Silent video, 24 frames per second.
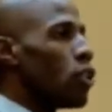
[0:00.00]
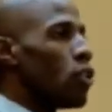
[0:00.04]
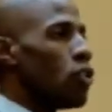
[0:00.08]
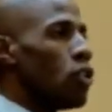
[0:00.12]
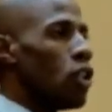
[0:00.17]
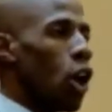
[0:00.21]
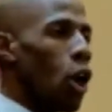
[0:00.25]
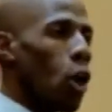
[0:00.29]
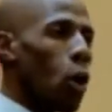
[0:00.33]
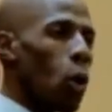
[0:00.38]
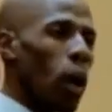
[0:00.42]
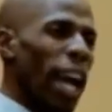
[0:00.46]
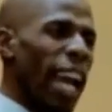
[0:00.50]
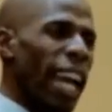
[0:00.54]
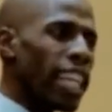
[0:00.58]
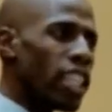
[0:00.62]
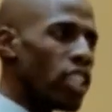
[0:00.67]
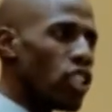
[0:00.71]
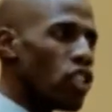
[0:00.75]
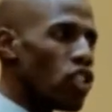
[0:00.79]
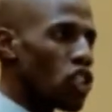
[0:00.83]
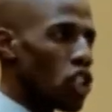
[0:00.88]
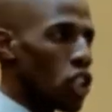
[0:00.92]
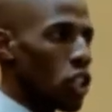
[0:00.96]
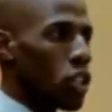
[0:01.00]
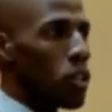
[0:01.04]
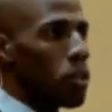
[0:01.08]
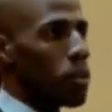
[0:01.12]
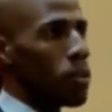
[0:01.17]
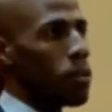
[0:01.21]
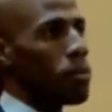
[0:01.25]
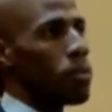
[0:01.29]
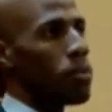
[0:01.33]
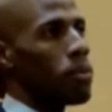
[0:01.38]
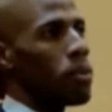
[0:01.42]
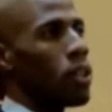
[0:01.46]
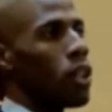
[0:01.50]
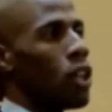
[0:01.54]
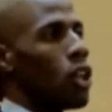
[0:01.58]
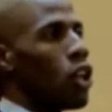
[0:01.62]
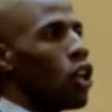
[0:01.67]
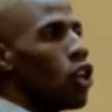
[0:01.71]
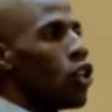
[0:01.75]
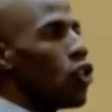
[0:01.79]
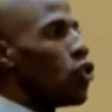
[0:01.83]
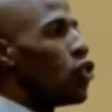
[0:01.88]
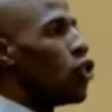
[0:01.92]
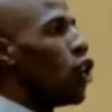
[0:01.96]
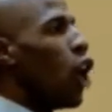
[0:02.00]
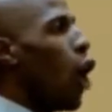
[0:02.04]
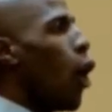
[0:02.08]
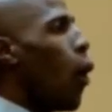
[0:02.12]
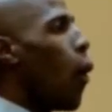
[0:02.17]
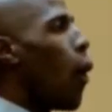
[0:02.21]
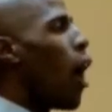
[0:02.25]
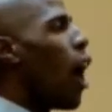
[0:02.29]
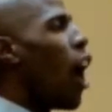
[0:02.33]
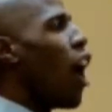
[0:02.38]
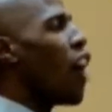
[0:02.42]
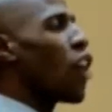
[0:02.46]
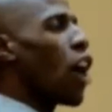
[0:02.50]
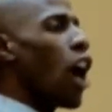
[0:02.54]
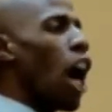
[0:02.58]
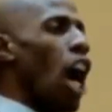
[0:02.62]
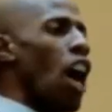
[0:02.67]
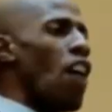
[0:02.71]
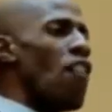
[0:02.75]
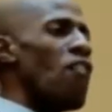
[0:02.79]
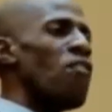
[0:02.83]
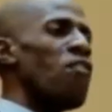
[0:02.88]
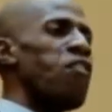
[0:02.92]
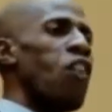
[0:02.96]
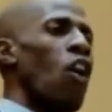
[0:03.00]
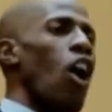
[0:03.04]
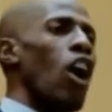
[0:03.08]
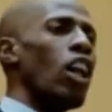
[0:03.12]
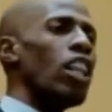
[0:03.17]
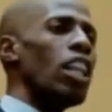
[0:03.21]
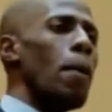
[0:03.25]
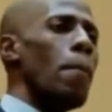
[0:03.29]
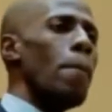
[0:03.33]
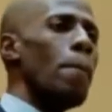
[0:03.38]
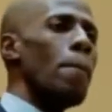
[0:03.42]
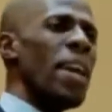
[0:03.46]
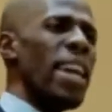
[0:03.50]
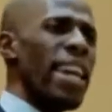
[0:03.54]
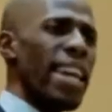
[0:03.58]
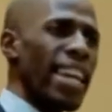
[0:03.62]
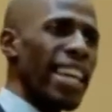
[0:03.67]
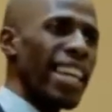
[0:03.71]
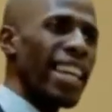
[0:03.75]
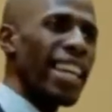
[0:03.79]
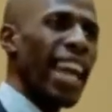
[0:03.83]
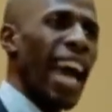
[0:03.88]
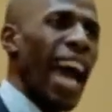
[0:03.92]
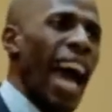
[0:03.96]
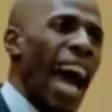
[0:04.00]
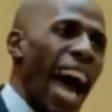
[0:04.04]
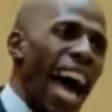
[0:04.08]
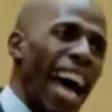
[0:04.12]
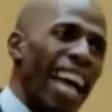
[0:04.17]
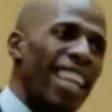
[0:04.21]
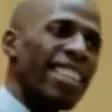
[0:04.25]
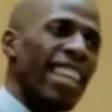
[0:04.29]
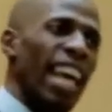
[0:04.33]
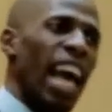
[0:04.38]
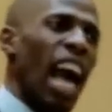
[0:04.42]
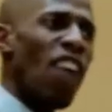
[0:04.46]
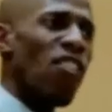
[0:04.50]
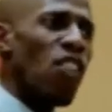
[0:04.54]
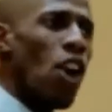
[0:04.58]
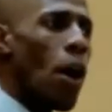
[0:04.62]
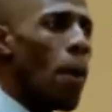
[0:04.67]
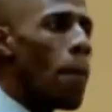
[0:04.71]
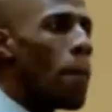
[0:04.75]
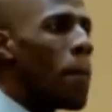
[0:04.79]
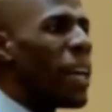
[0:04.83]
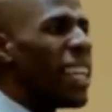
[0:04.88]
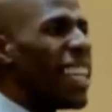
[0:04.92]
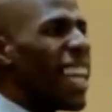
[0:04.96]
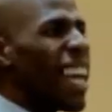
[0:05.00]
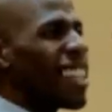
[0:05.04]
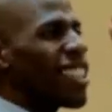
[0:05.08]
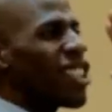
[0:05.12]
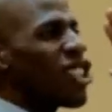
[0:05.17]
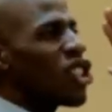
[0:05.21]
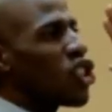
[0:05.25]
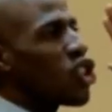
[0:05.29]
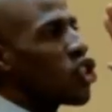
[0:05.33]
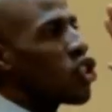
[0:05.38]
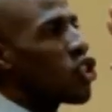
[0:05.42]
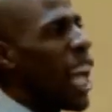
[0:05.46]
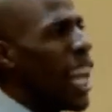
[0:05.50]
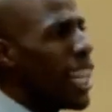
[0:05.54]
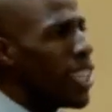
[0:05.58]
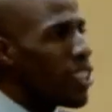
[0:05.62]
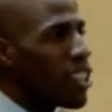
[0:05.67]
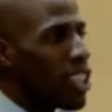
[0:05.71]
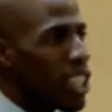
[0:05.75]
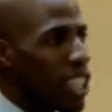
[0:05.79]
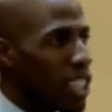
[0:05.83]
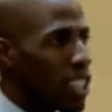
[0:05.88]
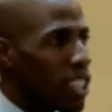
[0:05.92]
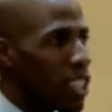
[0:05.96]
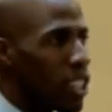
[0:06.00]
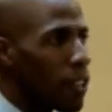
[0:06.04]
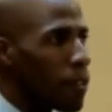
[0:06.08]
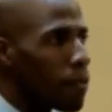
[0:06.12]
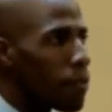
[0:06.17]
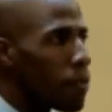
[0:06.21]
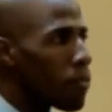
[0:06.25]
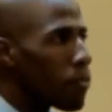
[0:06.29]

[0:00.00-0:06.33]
No angel, no other unfallen being has ever been extended